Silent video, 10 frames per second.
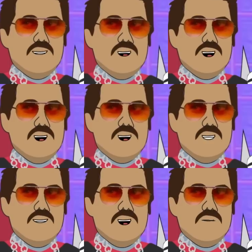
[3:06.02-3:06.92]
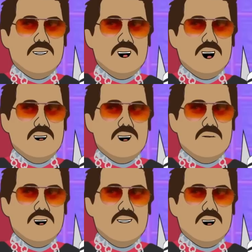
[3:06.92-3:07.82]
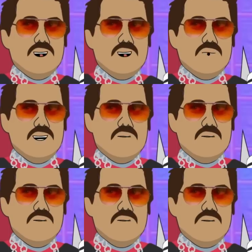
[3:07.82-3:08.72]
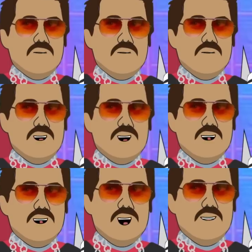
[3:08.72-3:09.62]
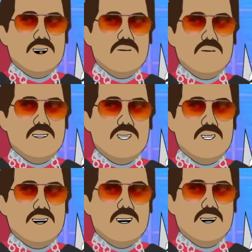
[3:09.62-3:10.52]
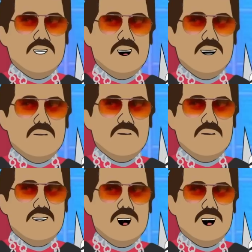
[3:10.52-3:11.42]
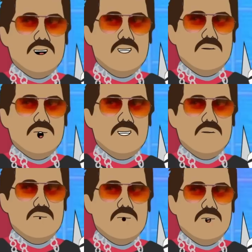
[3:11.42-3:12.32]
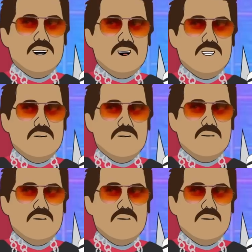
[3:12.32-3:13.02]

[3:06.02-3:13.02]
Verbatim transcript: And then in seventh I have the Cowboys. And lastly, coming in at eight, I have the Baltimore Ravens.